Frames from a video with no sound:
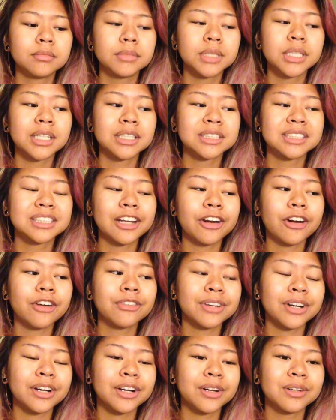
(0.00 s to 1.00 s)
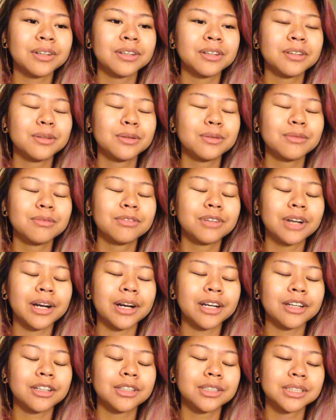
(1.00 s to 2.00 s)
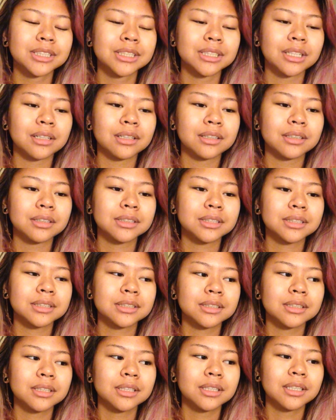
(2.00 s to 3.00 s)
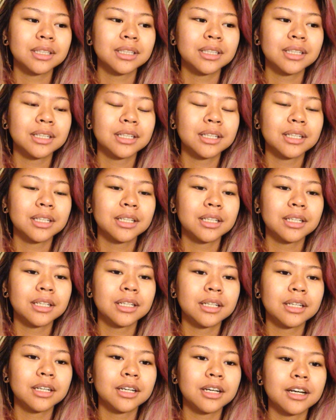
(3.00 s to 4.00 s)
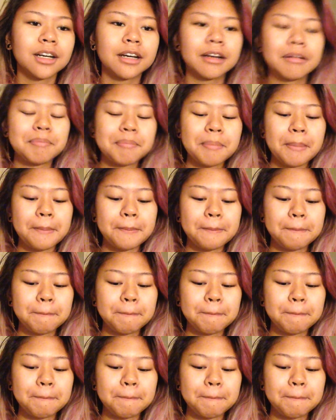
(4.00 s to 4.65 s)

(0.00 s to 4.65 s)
because they are very, very good songs. Um,